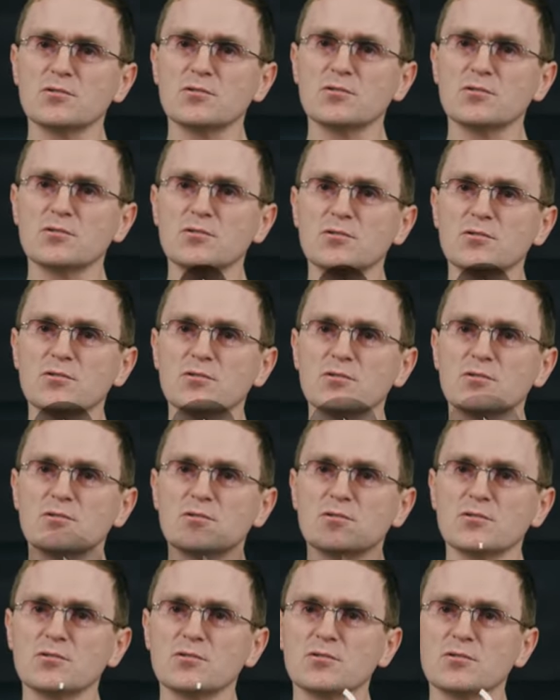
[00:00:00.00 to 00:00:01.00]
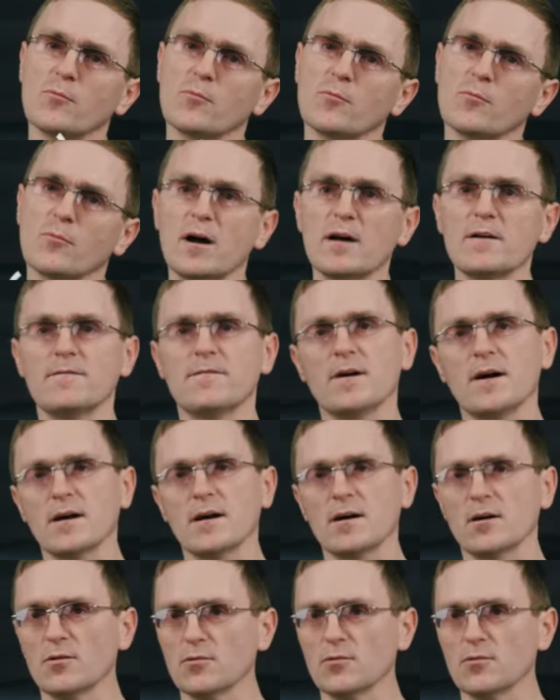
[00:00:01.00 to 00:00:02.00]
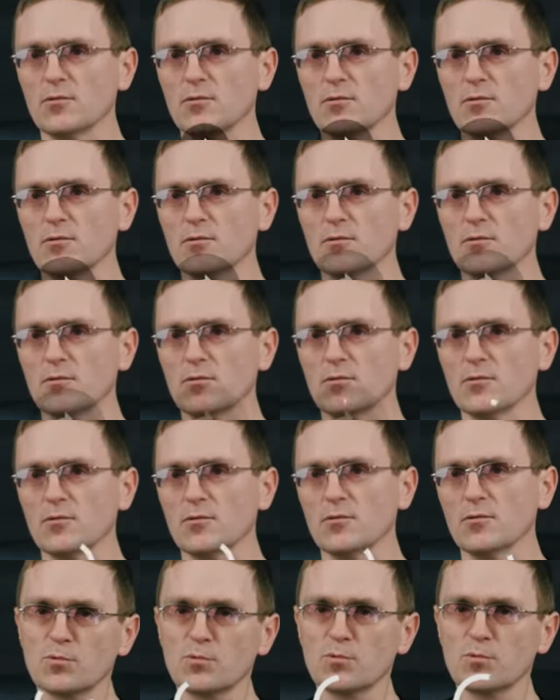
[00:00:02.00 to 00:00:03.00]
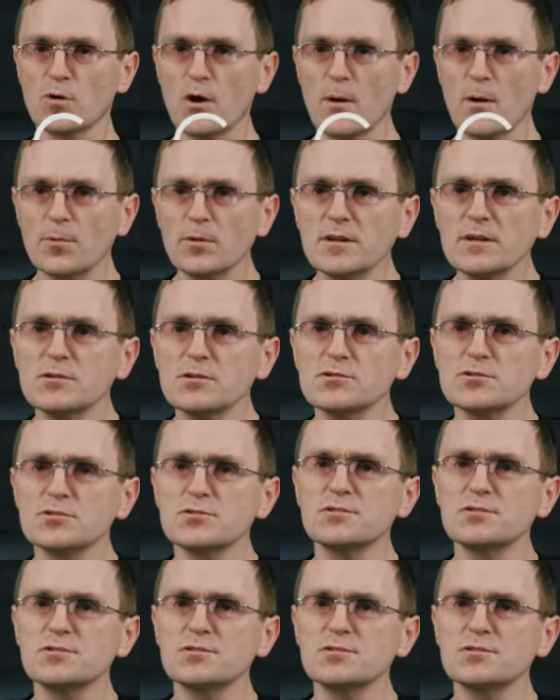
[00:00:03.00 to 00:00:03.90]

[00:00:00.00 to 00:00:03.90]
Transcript: And the L key or right arrow to forward the video for 10 seconds.